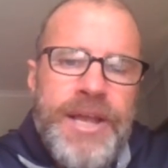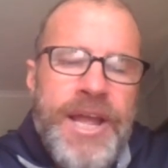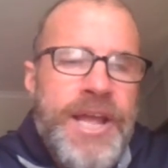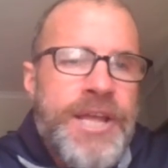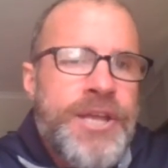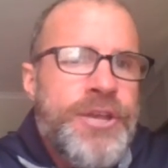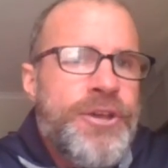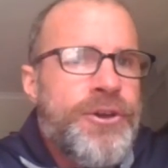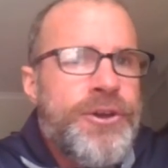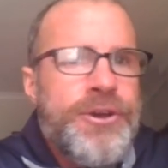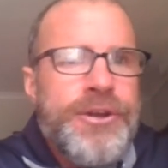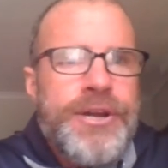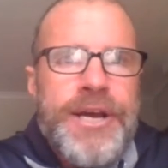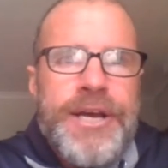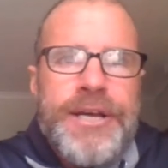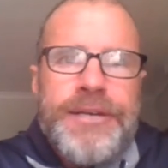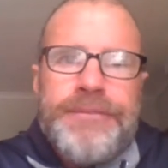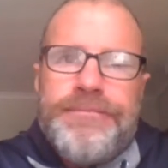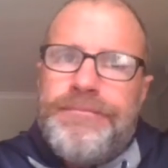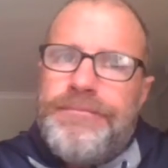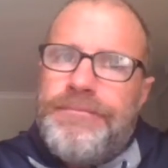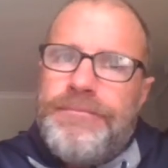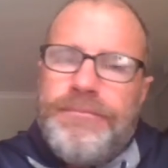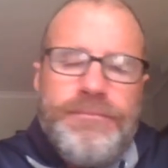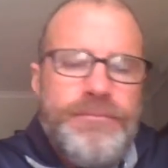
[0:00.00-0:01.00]
Ed
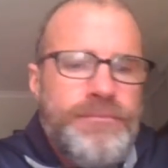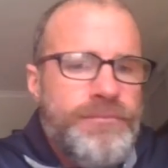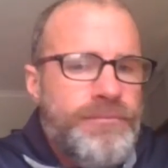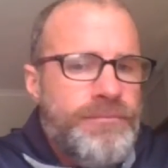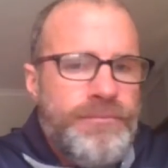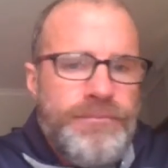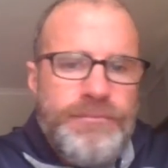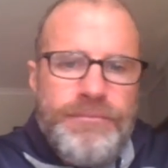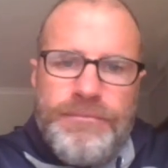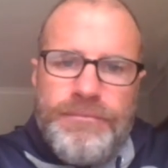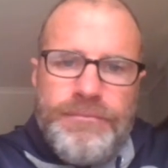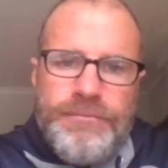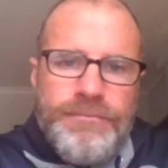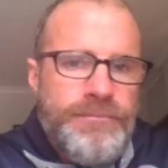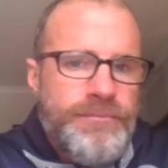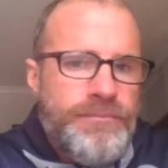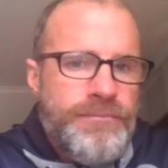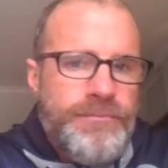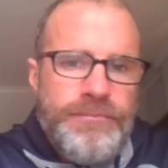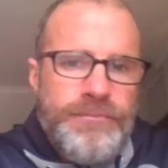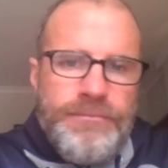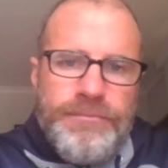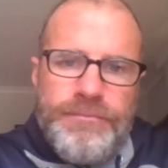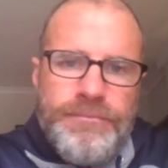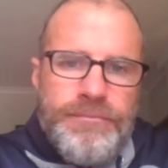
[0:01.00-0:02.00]
Curnow,
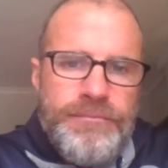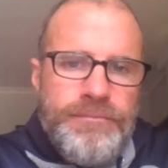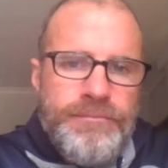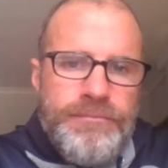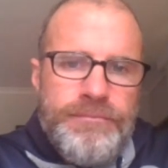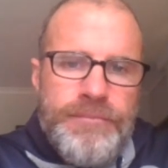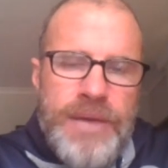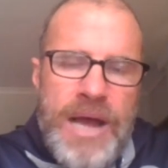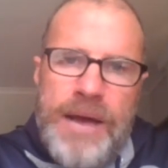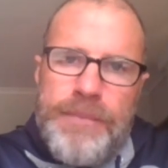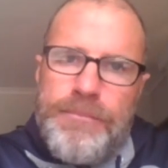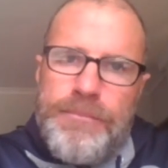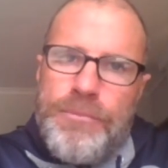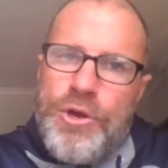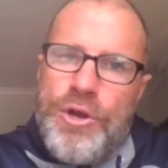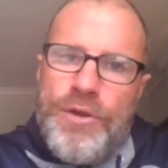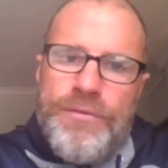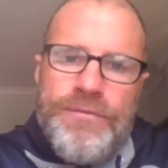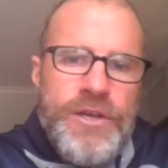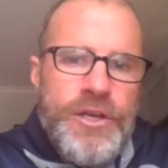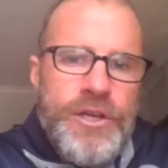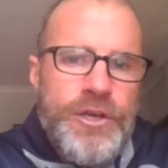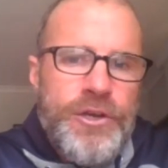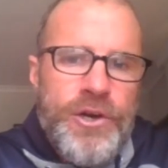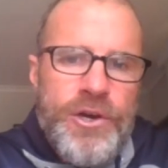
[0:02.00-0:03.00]
Mark
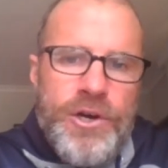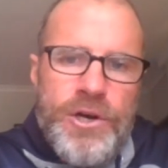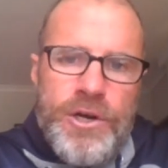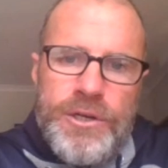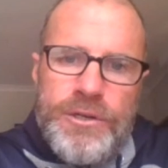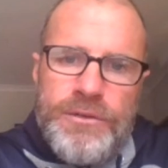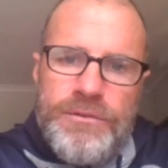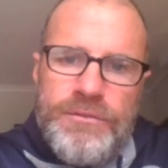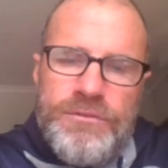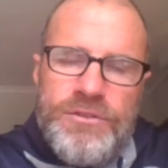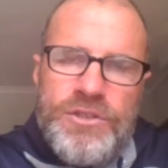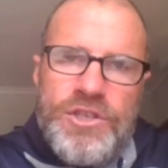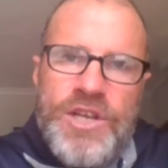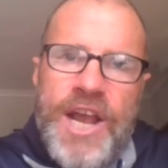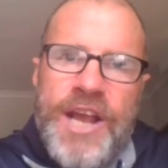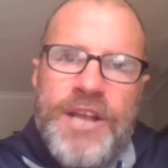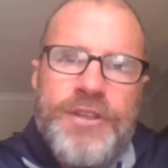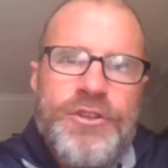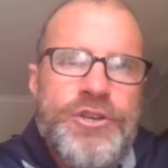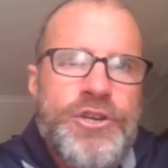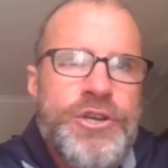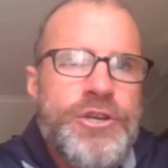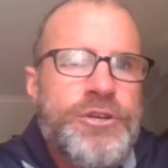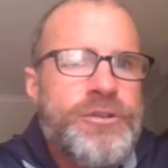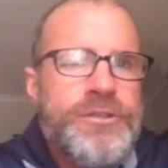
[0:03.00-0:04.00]
Murphy, gone.
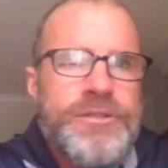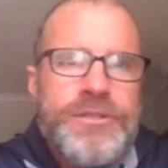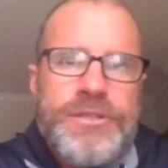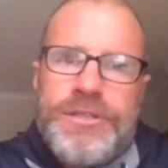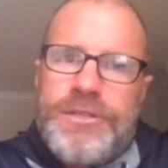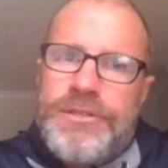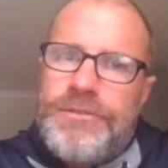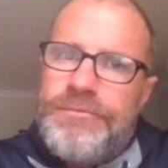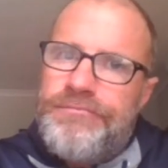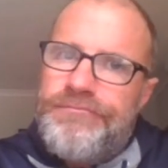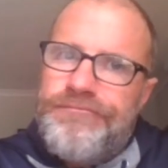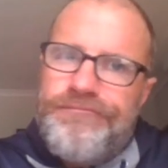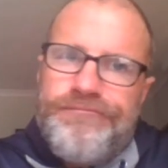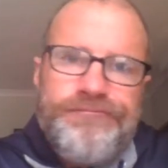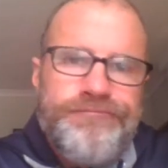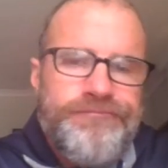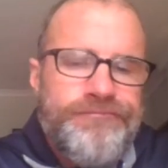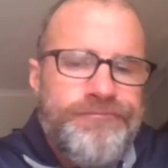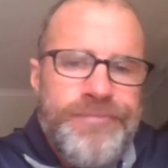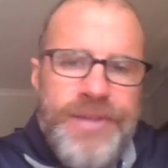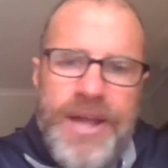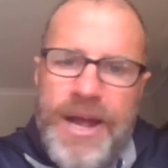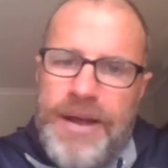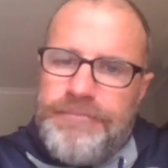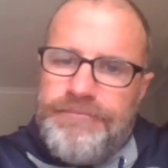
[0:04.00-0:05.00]
Jack Nunes,
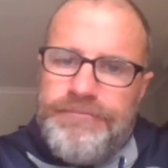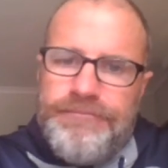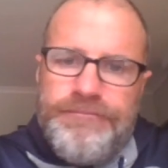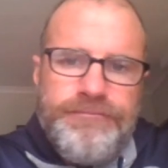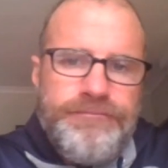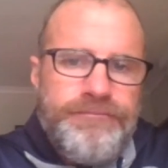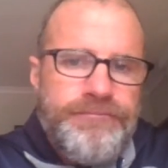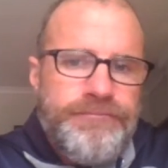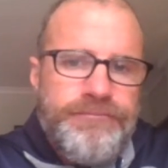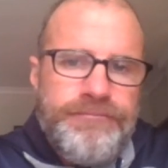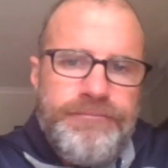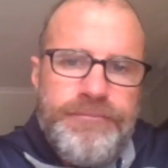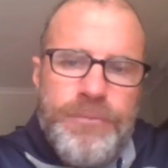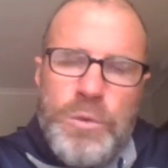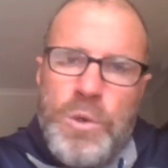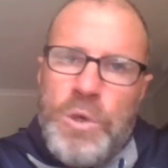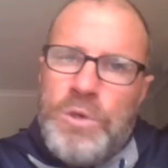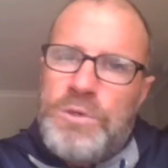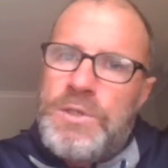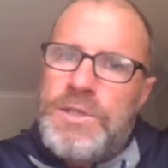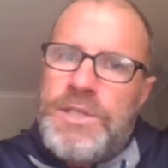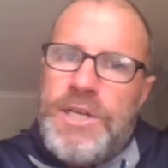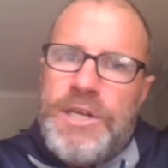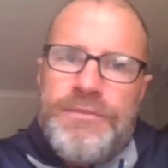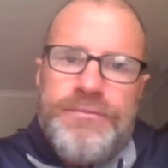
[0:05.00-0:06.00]
no.
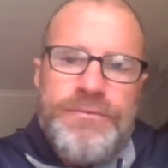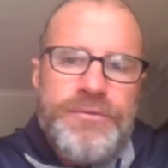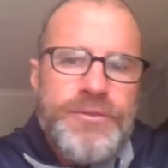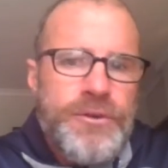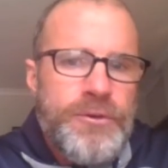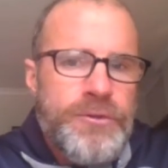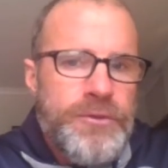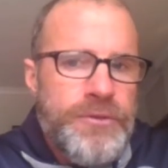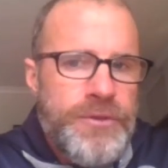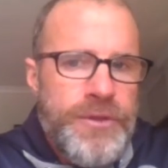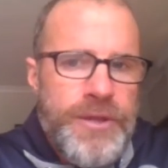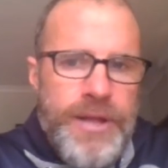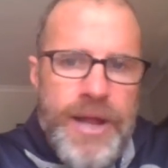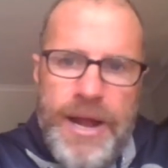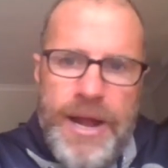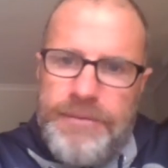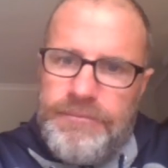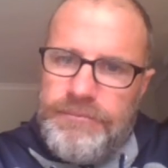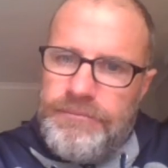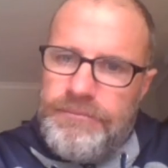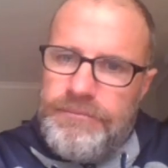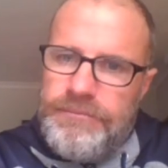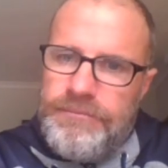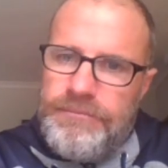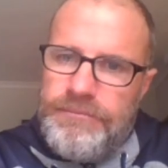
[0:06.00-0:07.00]
Will Setterfield,
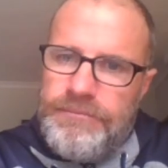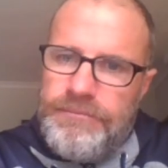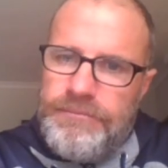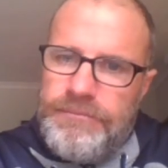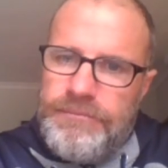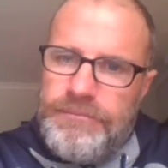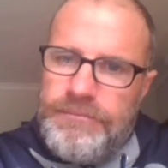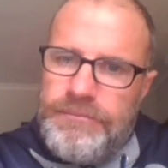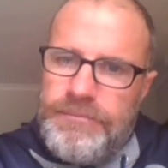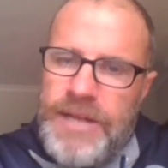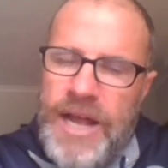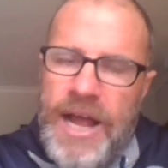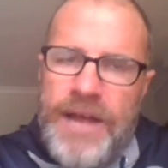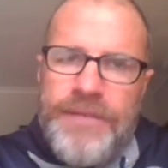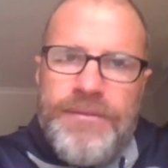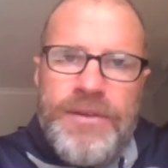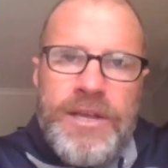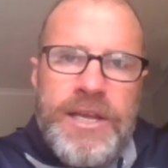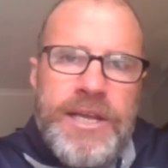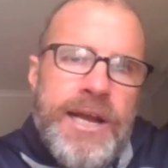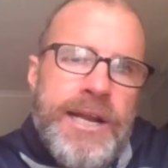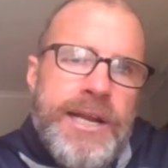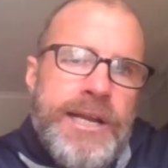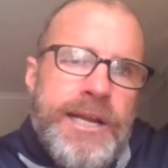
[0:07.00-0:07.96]
no. David